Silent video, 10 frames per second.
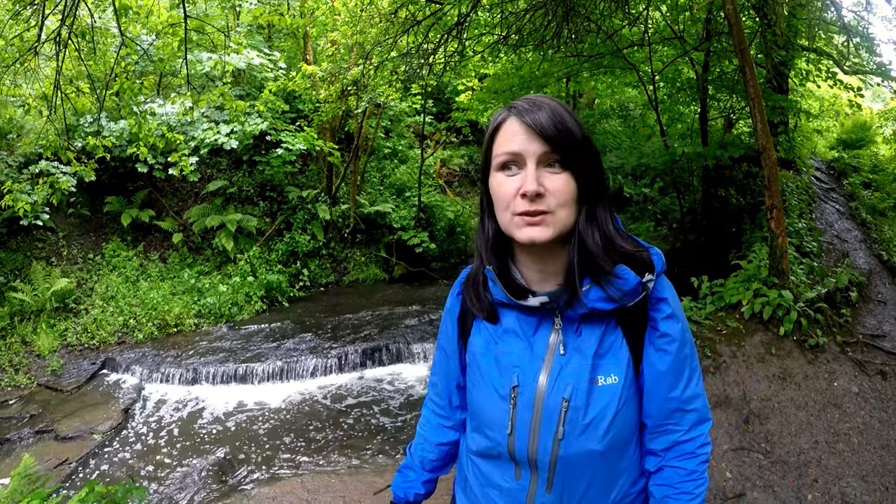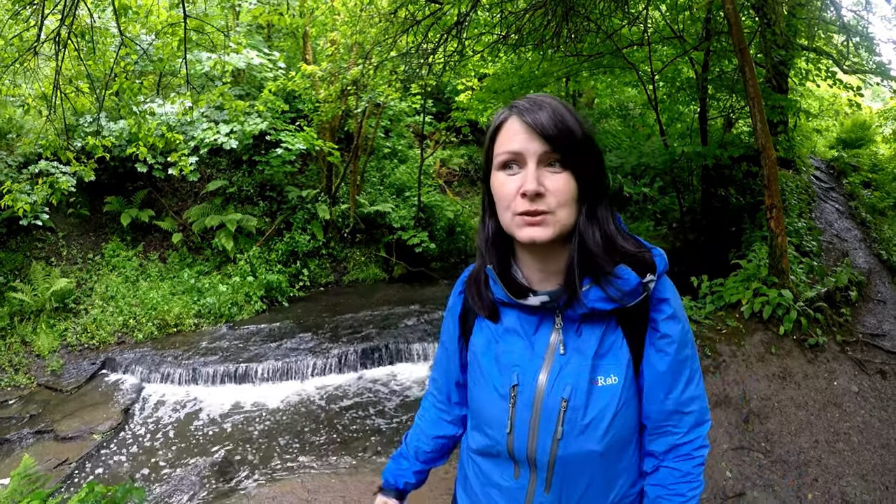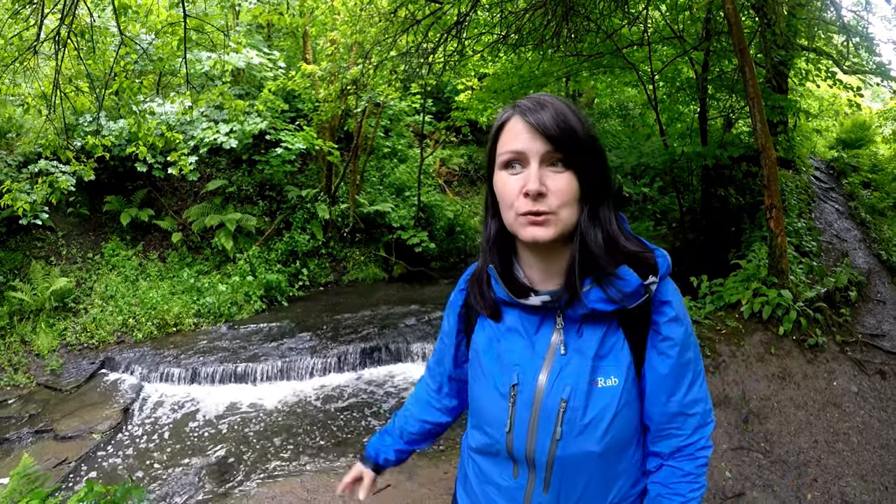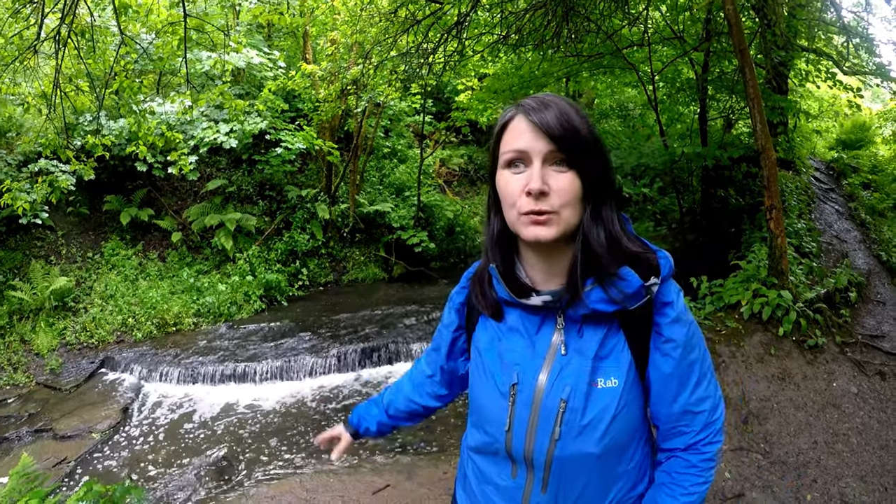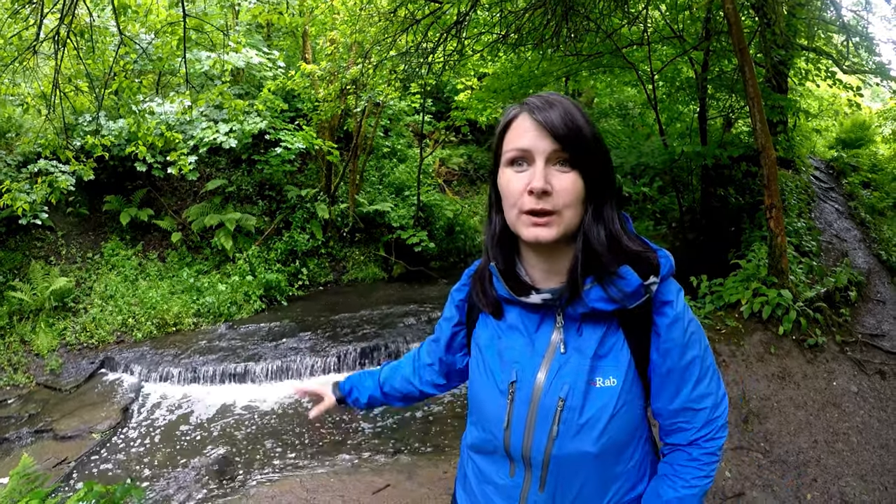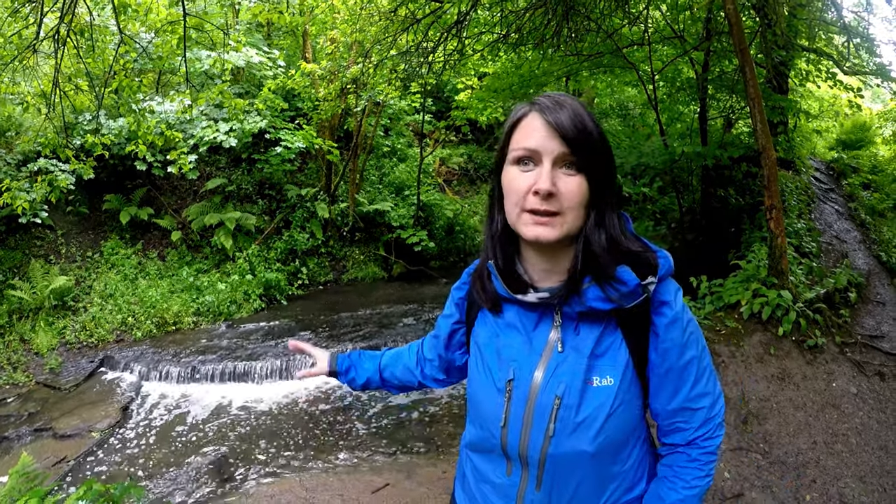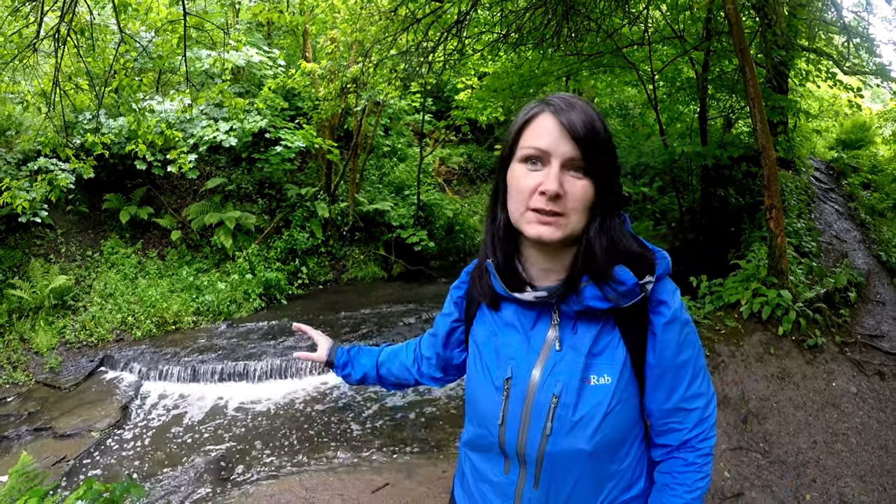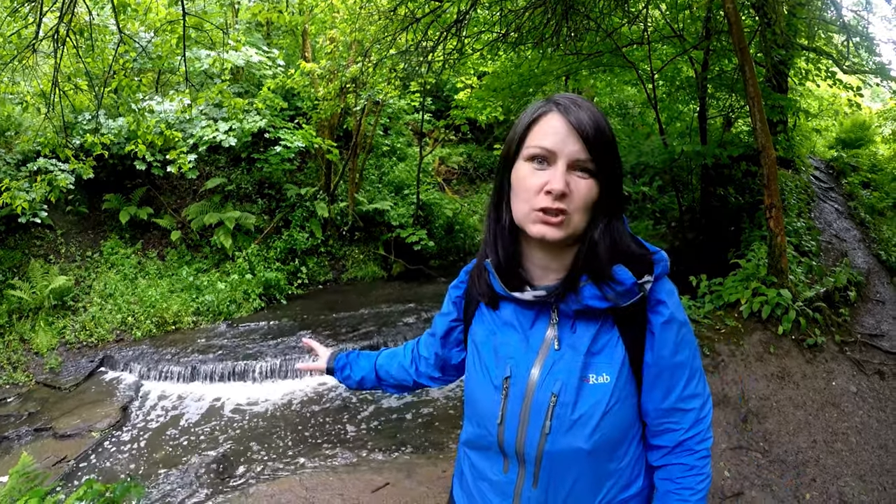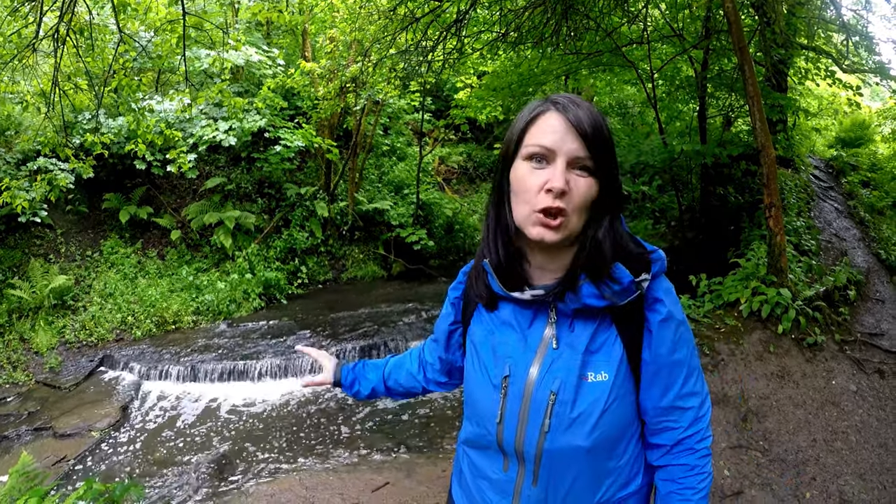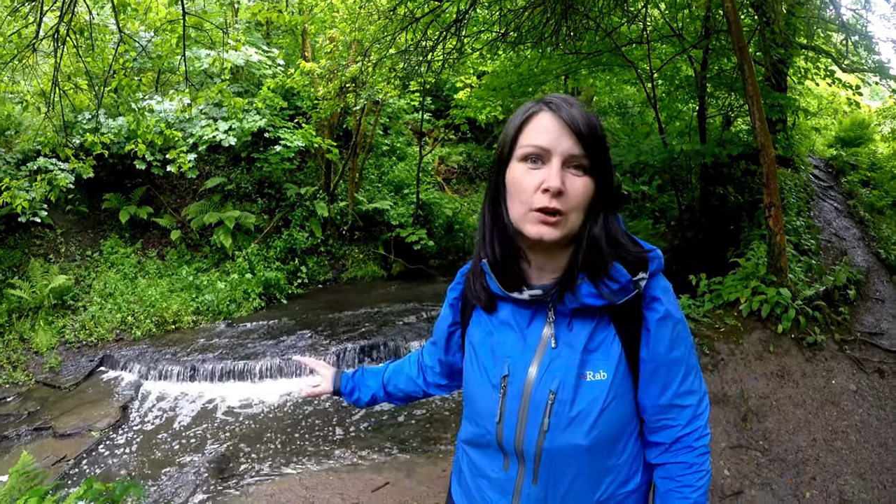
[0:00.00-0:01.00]
so it's
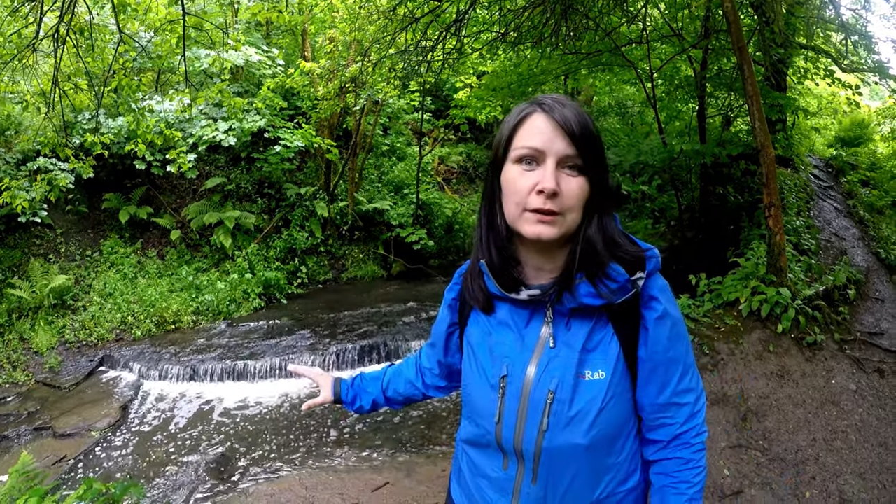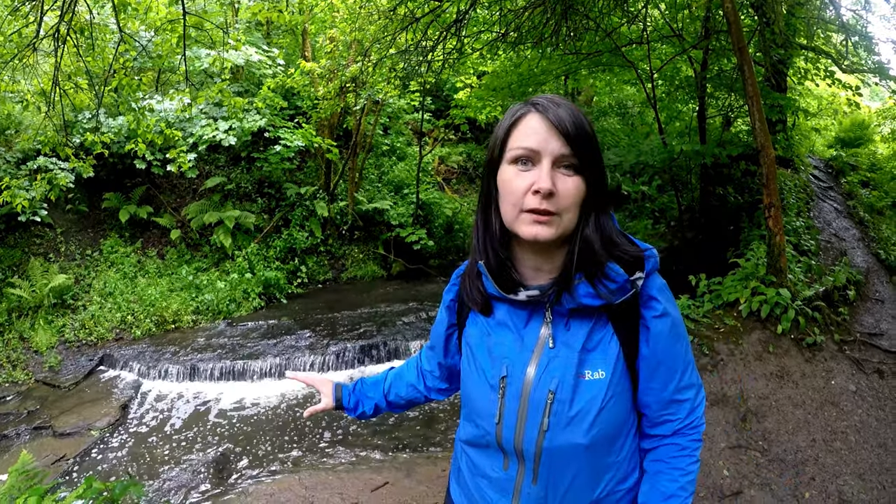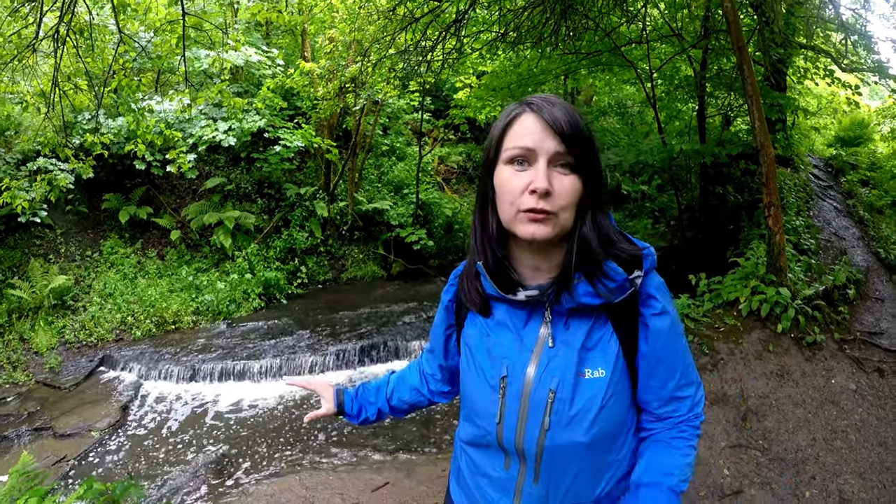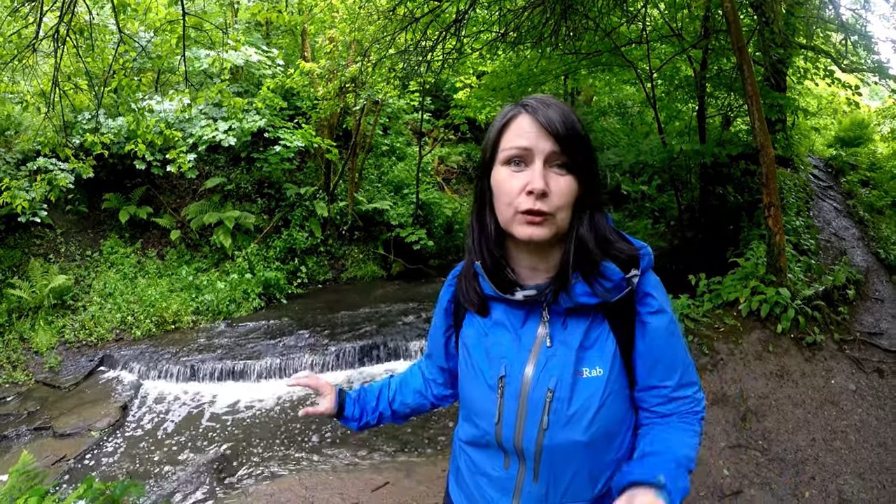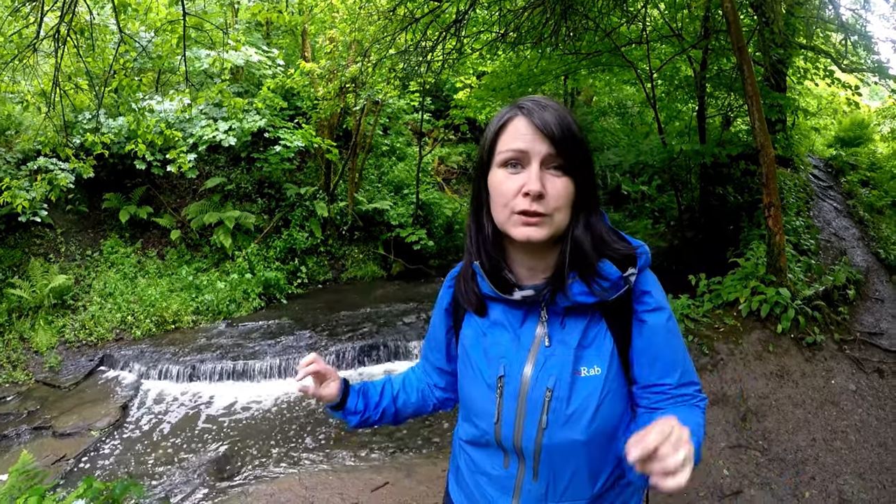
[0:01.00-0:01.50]
turned into a